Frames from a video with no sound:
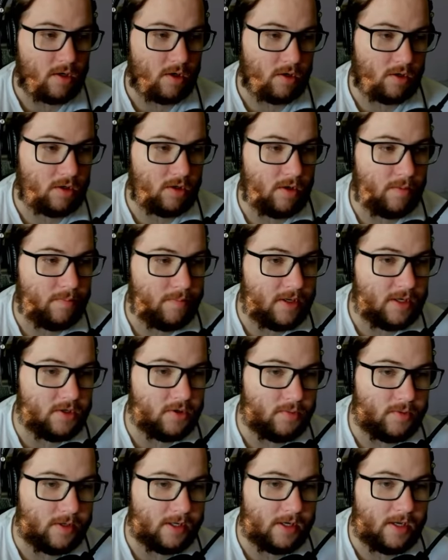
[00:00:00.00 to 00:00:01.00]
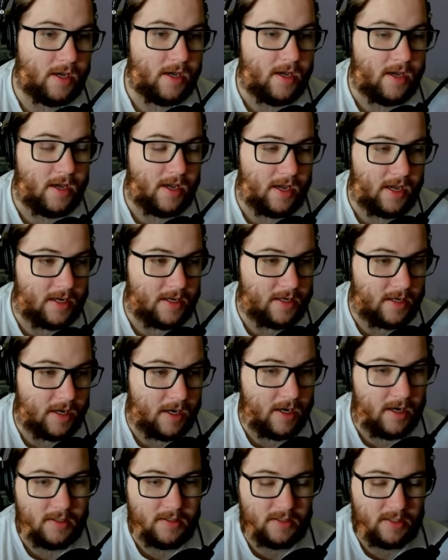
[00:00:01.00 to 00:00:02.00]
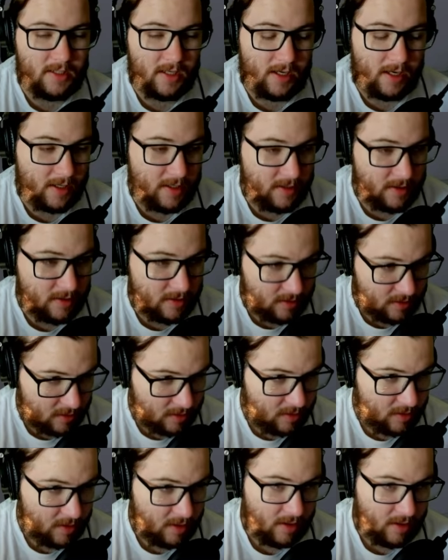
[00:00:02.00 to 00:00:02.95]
are going to be doing a Titan